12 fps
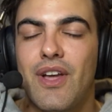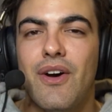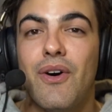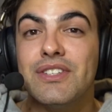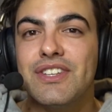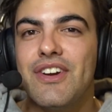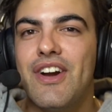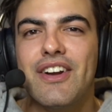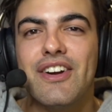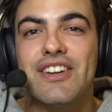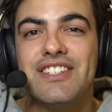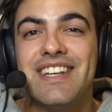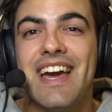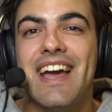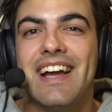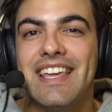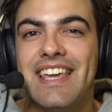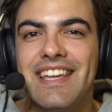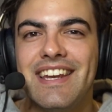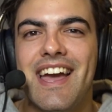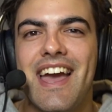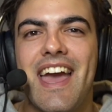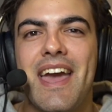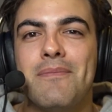Also, I got to shout out
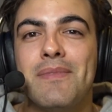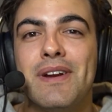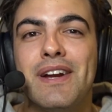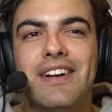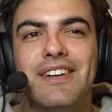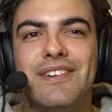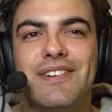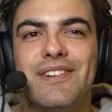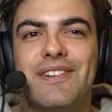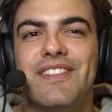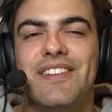Kina and Miracle.